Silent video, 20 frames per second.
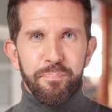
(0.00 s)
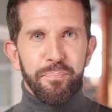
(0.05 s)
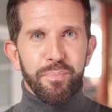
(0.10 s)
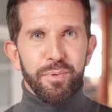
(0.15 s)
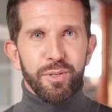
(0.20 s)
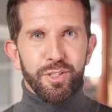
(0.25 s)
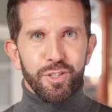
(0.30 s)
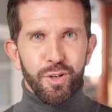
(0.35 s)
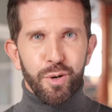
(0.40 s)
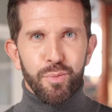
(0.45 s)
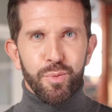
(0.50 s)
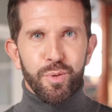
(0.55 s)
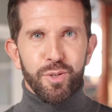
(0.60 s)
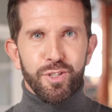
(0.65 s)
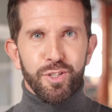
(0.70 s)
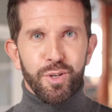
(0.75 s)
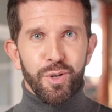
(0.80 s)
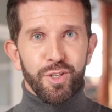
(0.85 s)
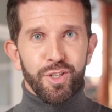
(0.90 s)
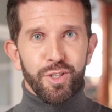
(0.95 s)
Silver
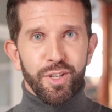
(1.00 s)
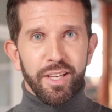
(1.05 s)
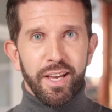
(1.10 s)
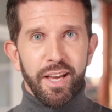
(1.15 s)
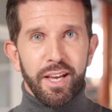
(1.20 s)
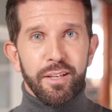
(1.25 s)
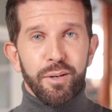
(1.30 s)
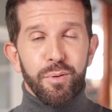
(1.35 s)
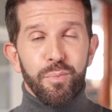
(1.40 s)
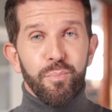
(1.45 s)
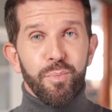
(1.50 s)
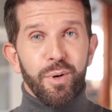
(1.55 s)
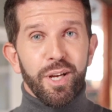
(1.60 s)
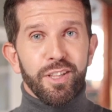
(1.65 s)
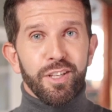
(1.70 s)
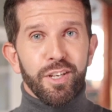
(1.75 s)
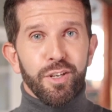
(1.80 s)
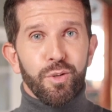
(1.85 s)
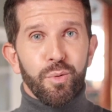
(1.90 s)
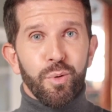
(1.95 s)
surged again,
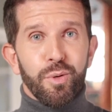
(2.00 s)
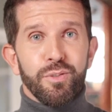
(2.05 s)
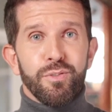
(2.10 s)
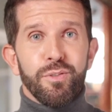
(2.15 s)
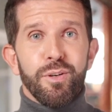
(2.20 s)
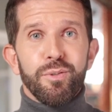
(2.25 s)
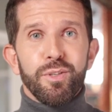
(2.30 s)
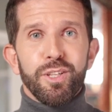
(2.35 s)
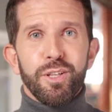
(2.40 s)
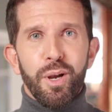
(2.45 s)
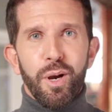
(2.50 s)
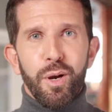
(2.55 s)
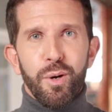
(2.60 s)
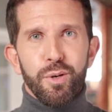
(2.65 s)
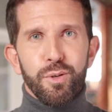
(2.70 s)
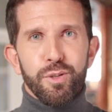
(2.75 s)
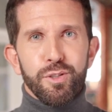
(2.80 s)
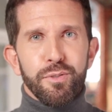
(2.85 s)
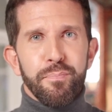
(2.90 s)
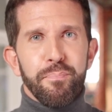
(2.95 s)
racing toward
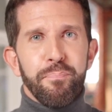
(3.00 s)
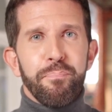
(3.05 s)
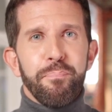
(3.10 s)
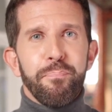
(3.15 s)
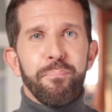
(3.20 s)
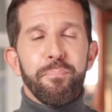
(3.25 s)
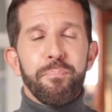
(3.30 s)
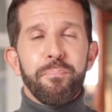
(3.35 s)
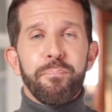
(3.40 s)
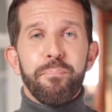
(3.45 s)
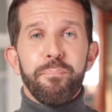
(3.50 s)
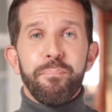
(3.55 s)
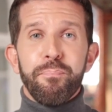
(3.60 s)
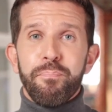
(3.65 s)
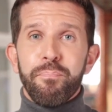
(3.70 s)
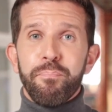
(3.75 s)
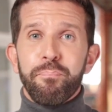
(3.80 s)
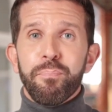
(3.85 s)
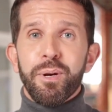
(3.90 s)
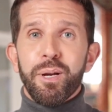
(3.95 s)
$50.
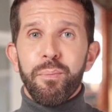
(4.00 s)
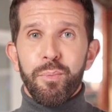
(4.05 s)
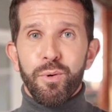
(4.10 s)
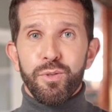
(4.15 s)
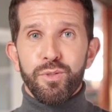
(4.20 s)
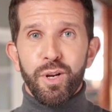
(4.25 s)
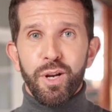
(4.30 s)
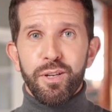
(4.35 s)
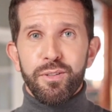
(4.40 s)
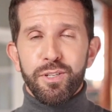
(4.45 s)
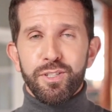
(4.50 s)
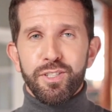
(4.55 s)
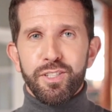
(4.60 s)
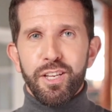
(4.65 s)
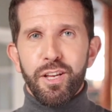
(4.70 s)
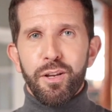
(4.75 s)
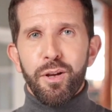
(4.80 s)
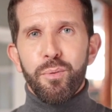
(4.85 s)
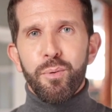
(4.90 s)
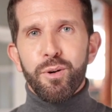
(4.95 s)
People thought the
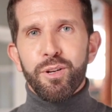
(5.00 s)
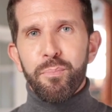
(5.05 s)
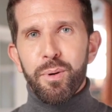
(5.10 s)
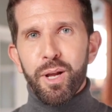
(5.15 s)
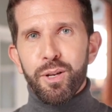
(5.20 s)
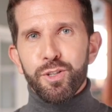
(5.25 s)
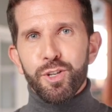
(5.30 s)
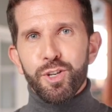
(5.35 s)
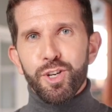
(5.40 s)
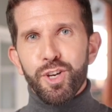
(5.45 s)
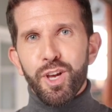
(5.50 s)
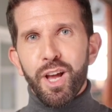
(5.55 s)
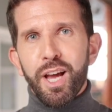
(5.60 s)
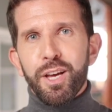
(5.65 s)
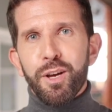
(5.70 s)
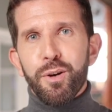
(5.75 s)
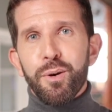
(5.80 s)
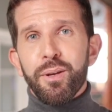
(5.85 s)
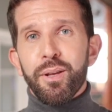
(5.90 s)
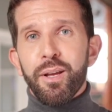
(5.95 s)
ceiling was about to
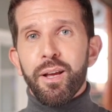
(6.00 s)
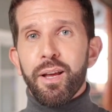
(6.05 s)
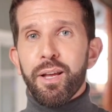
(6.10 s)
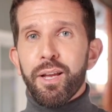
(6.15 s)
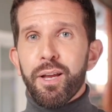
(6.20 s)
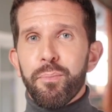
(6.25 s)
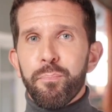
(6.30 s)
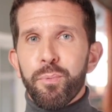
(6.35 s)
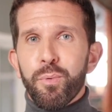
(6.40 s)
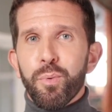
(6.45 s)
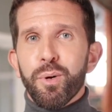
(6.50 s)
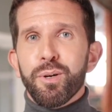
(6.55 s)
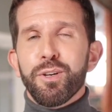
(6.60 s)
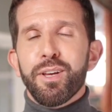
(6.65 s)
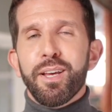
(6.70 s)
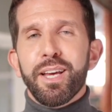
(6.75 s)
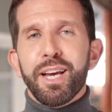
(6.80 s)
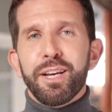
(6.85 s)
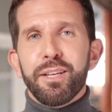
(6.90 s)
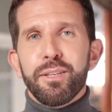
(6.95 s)
shatter, but once
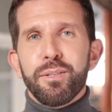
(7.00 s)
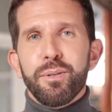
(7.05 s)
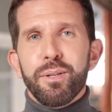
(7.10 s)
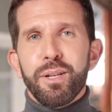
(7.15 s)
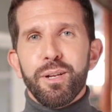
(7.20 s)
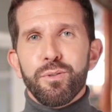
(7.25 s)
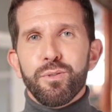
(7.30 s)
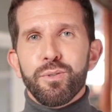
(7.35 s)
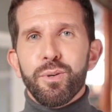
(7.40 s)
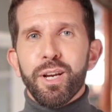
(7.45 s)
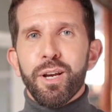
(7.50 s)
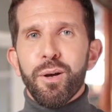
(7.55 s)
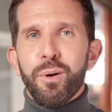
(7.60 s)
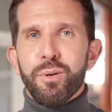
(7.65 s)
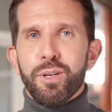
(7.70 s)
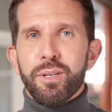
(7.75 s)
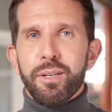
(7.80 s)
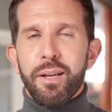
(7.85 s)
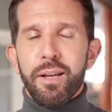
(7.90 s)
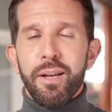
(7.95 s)
again, it
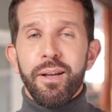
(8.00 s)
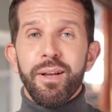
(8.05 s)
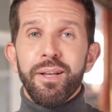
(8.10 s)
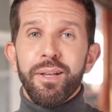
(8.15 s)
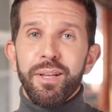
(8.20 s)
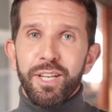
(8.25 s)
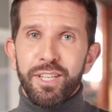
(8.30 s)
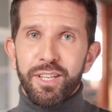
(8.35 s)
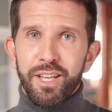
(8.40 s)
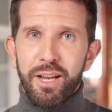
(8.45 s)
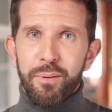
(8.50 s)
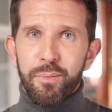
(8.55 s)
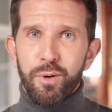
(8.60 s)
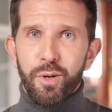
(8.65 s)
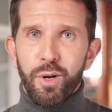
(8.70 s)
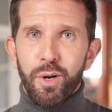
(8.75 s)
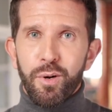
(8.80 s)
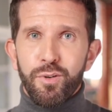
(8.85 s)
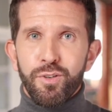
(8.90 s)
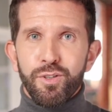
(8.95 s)
failed. It came
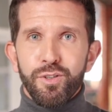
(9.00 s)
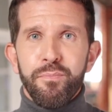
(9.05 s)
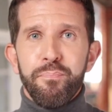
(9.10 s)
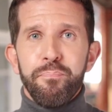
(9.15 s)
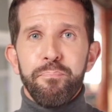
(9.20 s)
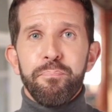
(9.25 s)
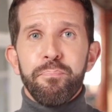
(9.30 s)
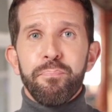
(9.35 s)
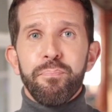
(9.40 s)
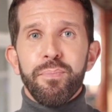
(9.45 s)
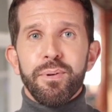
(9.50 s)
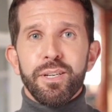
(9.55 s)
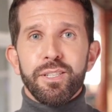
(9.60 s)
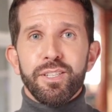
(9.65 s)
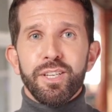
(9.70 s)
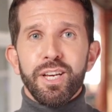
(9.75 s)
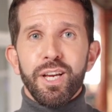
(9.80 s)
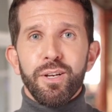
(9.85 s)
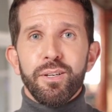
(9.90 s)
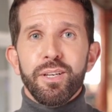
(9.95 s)
close. It
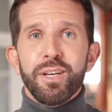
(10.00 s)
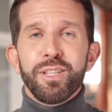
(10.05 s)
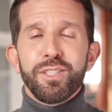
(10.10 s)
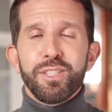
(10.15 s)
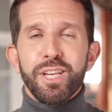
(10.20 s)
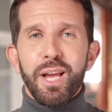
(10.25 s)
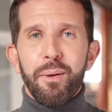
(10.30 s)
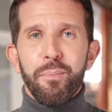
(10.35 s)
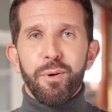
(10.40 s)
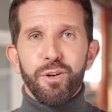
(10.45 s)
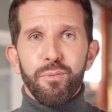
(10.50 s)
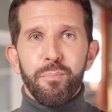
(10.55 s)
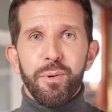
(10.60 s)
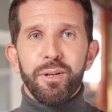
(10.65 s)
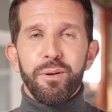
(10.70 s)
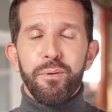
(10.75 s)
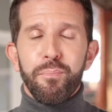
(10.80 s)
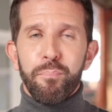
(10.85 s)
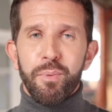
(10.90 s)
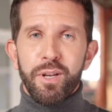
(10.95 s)
scared the
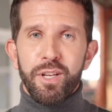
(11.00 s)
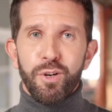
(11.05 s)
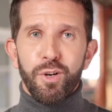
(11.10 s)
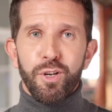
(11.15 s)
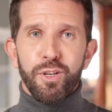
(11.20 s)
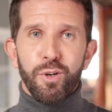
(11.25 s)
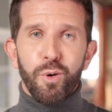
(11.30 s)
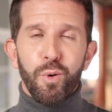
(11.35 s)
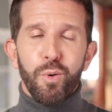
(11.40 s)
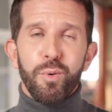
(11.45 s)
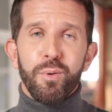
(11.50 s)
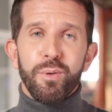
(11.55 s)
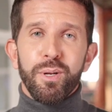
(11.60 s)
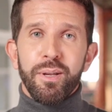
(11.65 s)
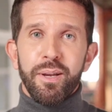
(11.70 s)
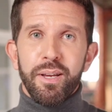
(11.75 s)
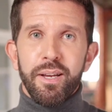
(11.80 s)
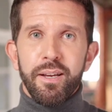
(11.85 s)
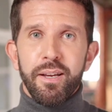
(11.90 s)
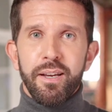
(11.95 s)
establishment, but it couldn't hold.
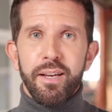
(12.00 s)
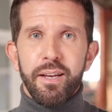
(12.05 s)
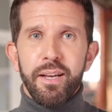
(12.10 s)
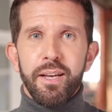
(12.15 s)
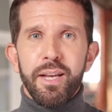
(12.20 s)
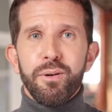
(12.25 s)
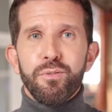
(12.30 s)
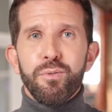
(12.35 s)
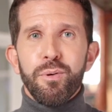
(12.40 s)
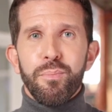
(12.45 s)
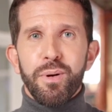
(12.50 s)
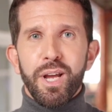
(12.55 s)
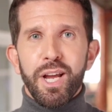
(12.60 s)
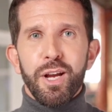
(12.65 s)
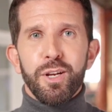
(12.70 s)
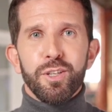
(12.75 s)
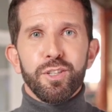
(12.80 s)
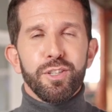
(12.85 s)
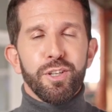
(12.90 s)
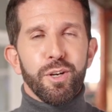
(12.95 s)
And from
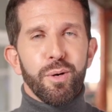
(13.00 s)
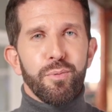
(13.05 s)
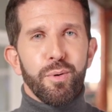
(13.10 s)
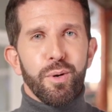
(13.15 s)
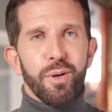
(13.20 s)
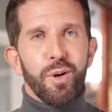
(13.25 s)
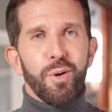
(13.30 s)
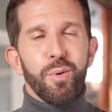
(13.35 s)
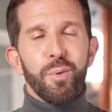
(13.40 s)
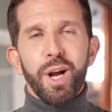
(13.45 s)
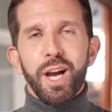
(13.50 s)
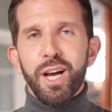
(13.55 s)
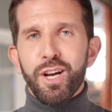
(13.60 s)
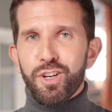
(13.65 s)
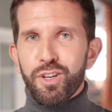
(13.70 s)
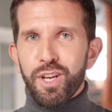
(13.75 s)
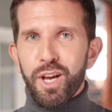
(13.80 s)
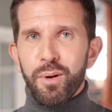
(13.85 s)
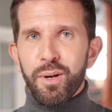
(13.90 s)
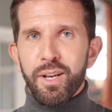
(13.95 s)
there, silver
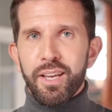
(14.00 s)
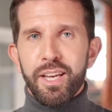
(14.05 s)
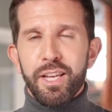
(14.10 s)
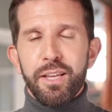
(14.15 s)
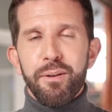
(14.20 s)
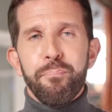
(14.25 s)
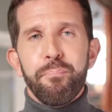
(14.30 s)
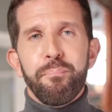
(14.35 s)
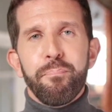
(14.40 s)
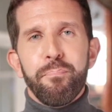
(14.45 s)
crashed down again.